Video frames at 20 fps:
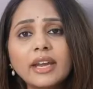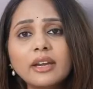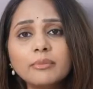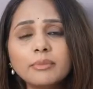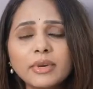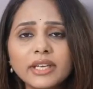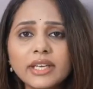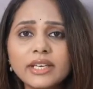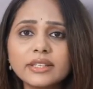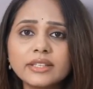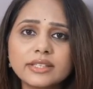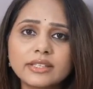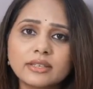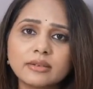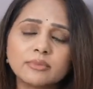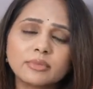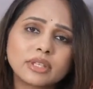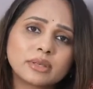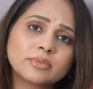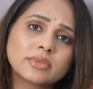and many other
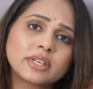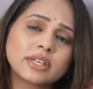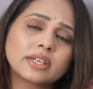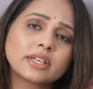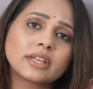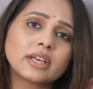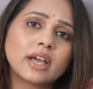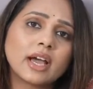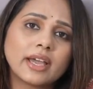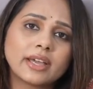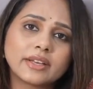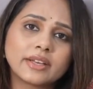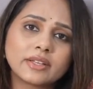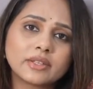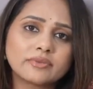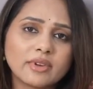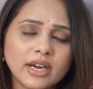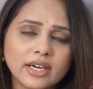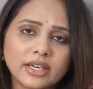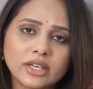symptoms and high
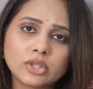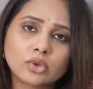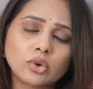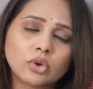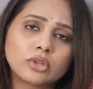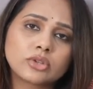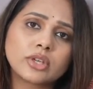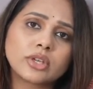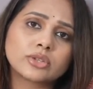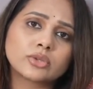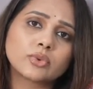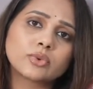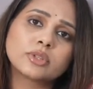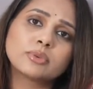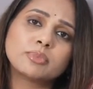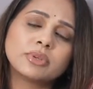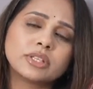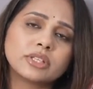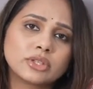risk factors are also associated with